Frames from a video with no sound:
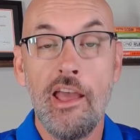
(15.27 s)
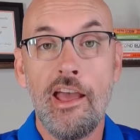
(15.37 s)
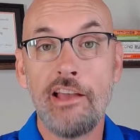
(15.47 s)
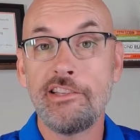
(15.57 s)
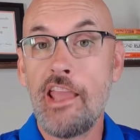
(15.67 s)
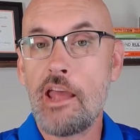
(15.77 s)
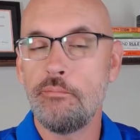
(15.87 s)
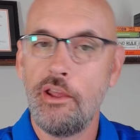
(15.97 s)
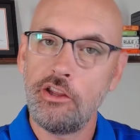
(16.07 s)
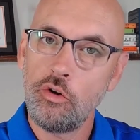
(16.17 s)
As the
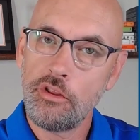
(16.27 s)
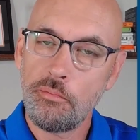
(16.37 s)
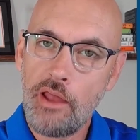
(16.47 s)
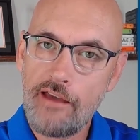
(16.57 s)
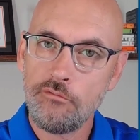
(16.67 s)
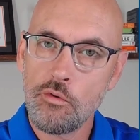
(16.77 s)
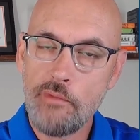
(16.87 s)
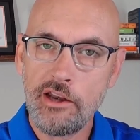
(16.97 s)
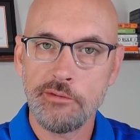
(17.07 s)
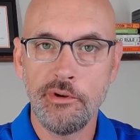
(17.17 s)
admin, go to the Platform
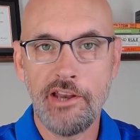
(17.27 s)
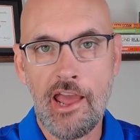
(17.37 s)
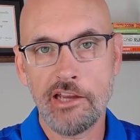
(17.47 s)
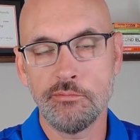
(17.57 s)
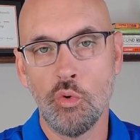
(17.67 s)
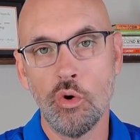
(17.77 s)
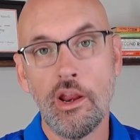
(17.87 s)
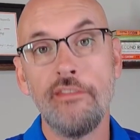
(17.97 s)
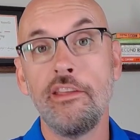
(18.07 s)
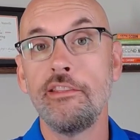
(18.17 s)
Management dashboard
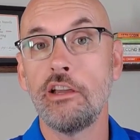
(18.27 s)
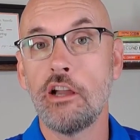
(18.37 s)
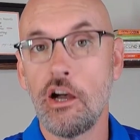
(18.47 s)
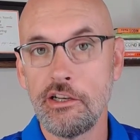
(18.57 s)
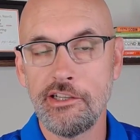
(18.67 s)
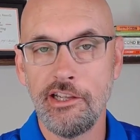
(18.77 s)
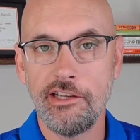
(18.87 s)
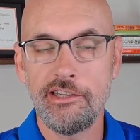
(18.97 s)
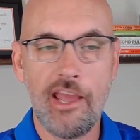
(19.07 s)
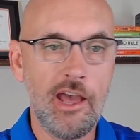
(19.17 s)
and then the
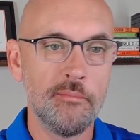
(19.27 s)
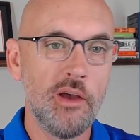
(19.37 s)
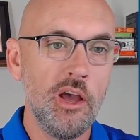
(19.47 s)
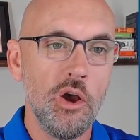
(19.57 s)
Content tab.